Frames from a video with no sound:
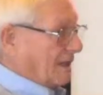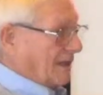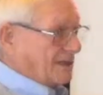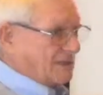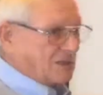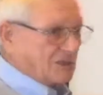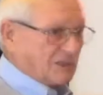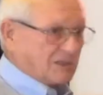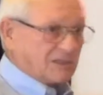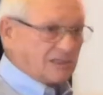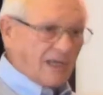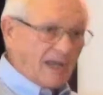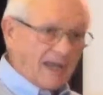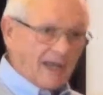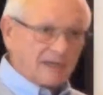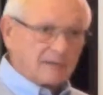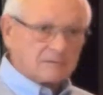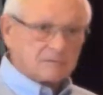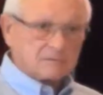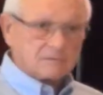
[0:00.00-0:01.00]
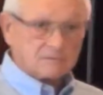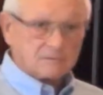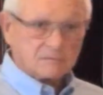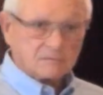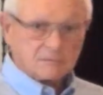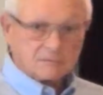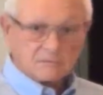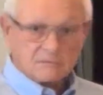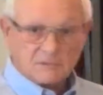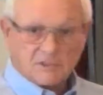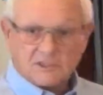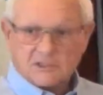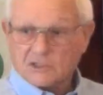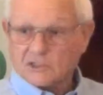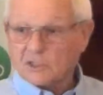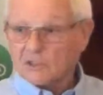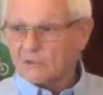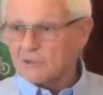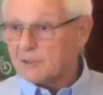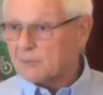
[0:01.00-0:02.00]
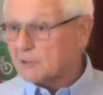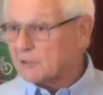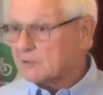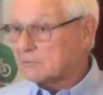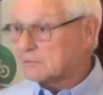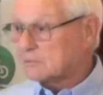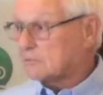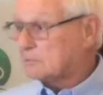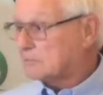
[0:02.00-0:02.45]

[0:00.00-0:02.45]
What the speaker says: is just that. It's an agreement.